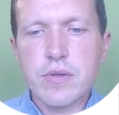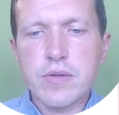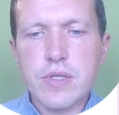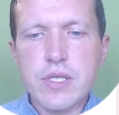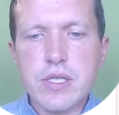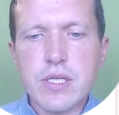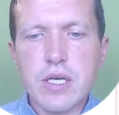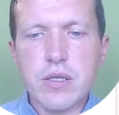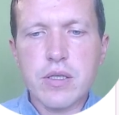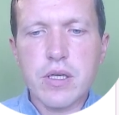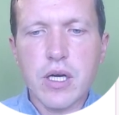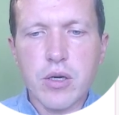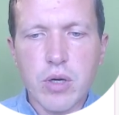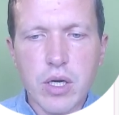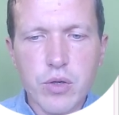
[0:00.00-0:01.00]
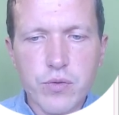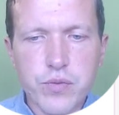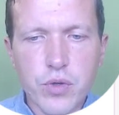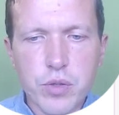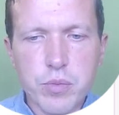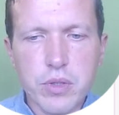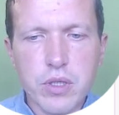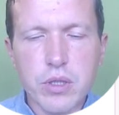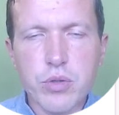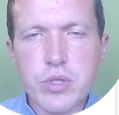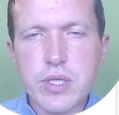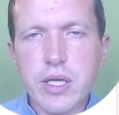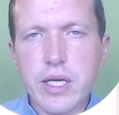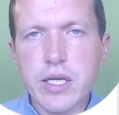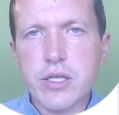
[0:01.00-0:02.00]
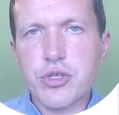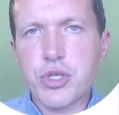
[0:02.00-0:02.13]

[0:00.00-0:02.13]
This is how our formula looks like.